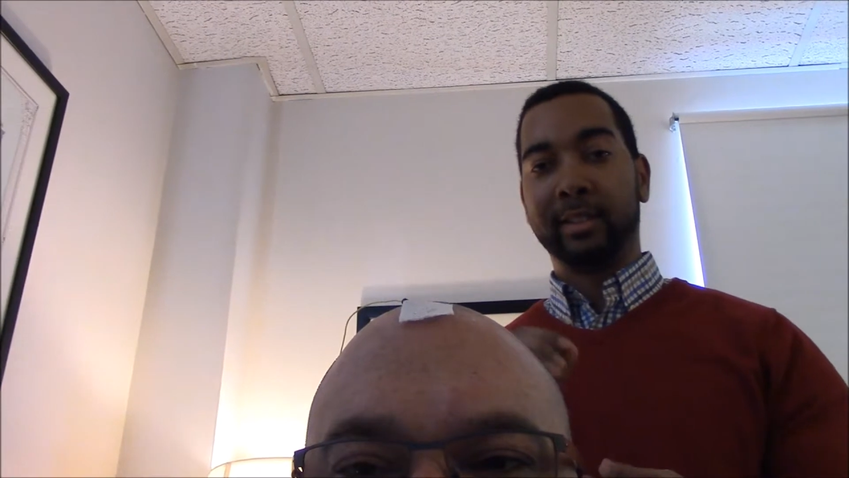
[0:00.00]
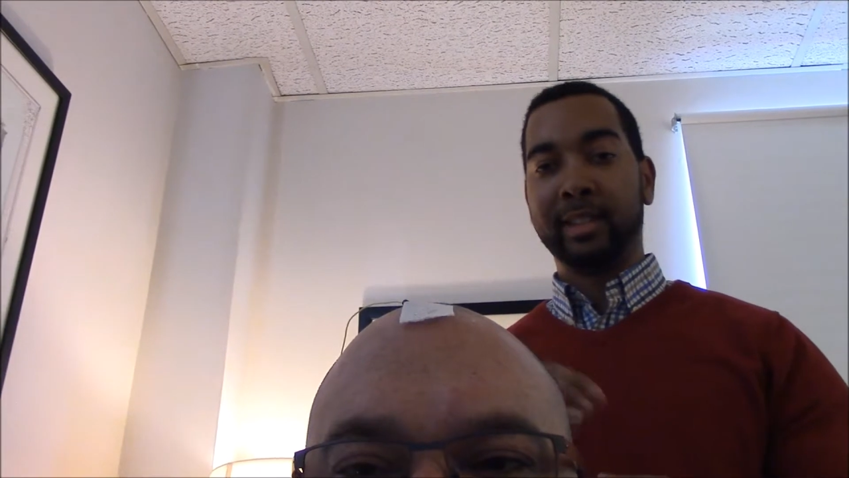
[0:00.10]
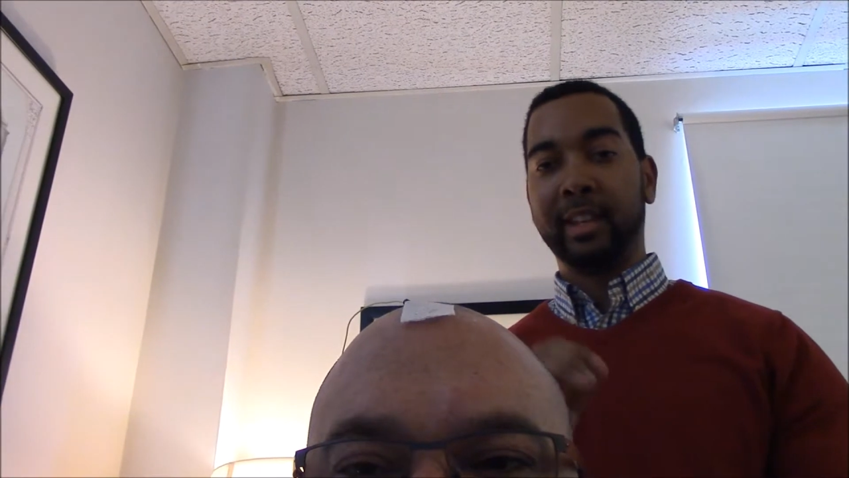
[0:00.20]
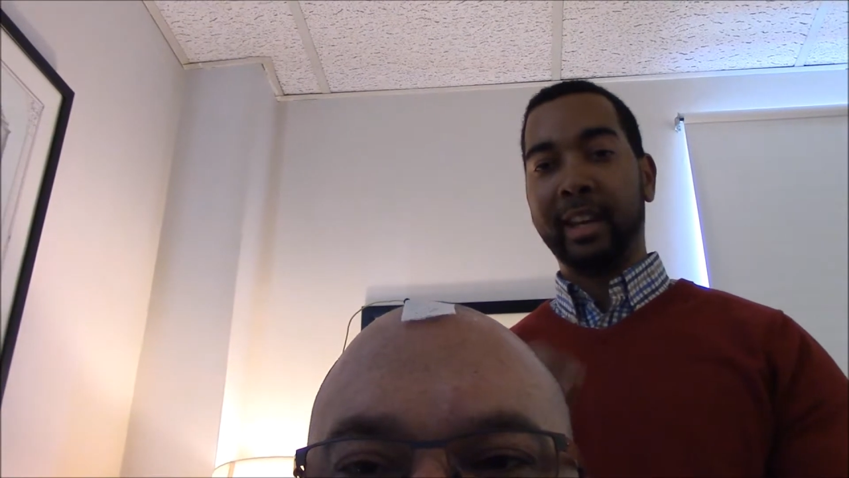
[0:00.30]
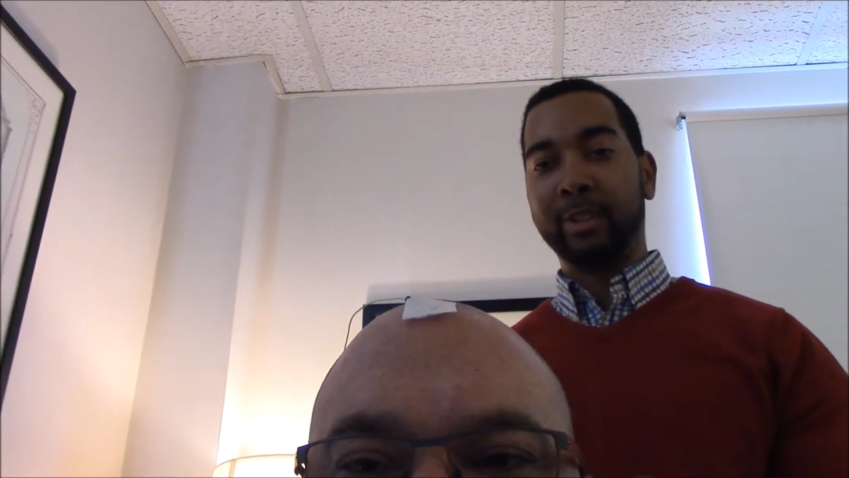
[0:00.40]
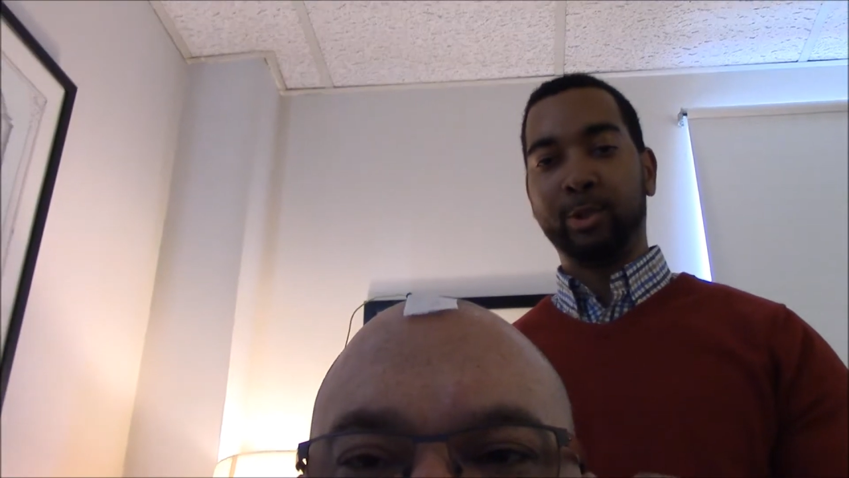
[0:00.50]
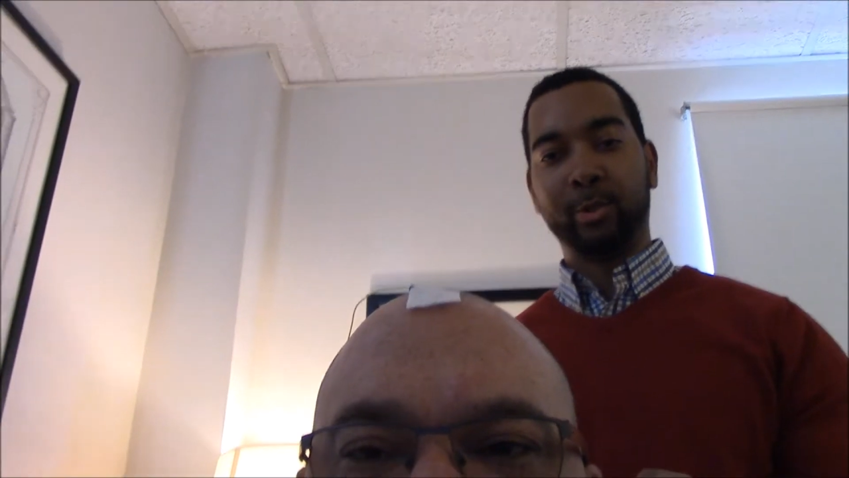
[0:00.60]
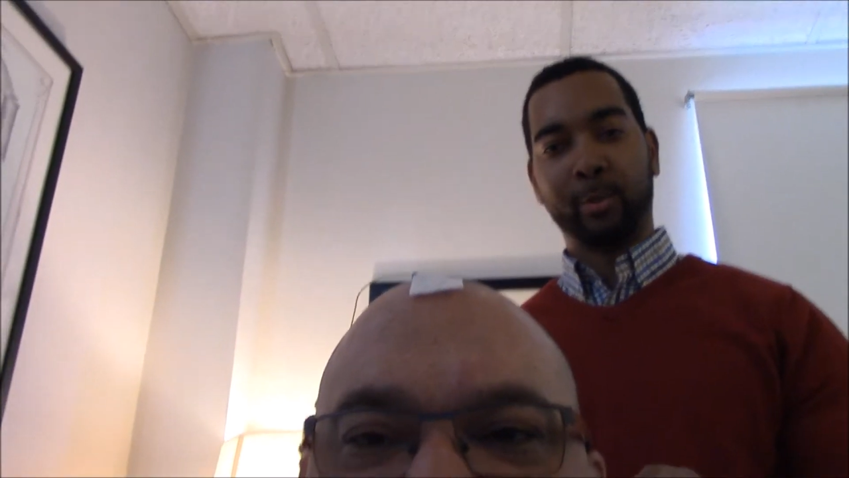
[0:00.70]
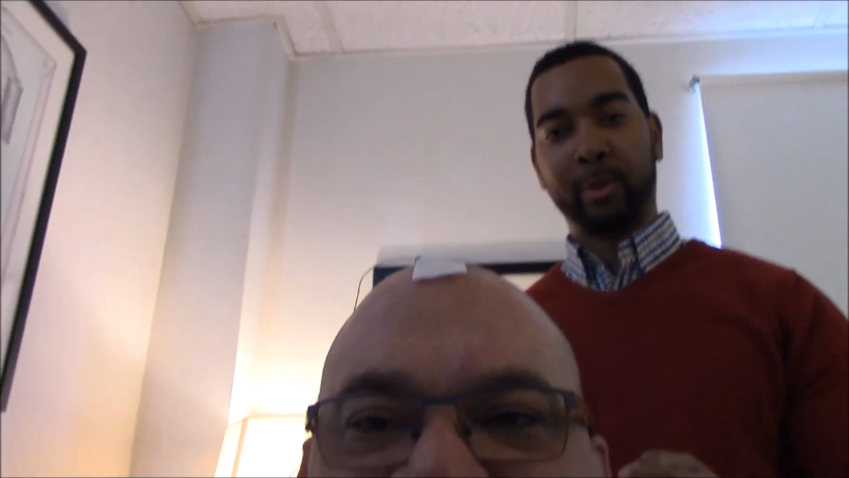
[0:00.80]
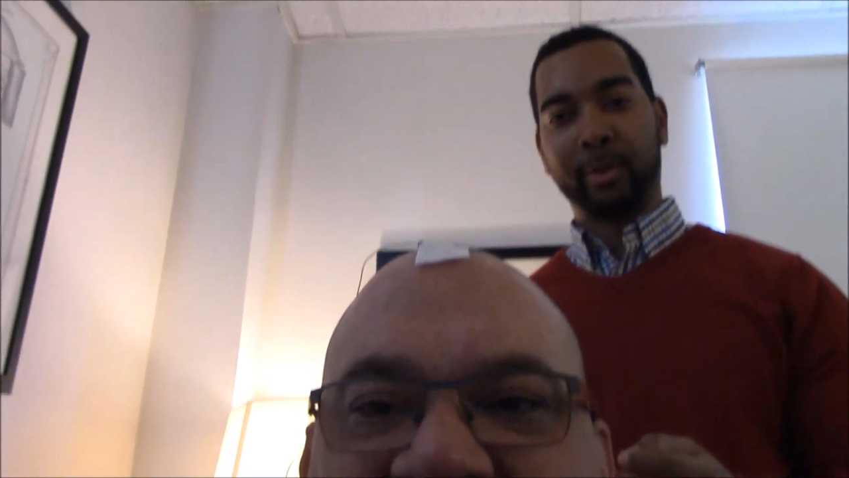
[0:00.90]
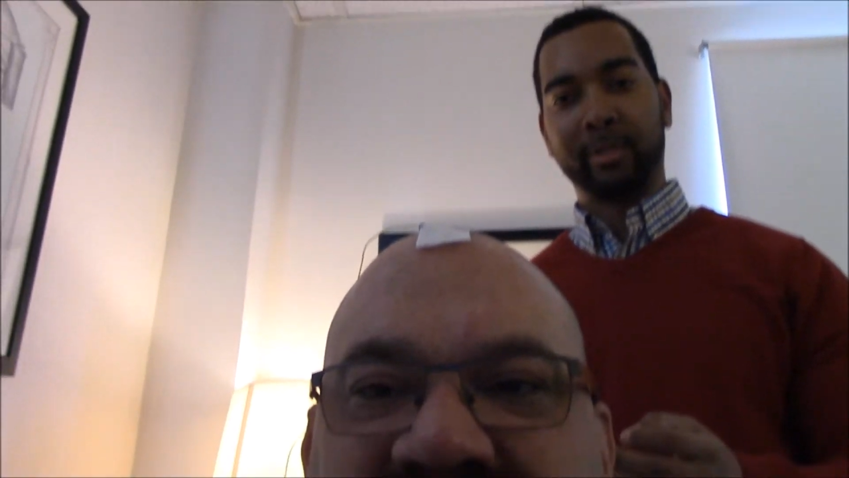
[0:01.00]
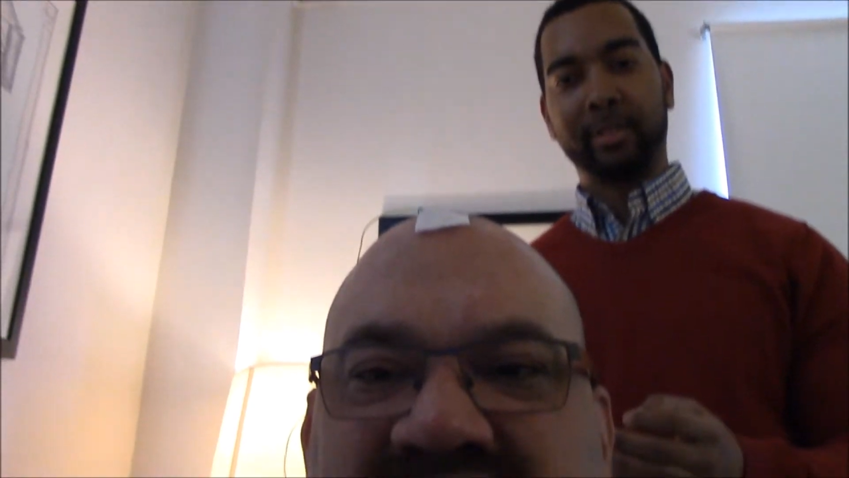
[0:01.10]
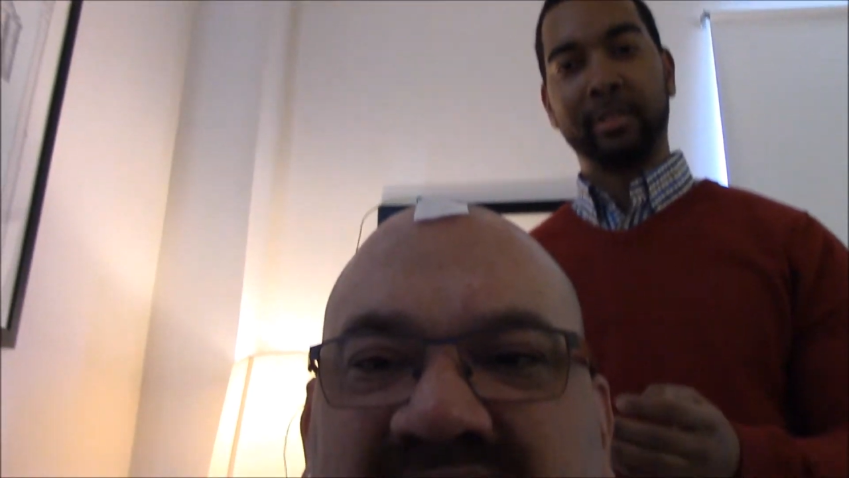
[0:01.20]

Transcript: TH words.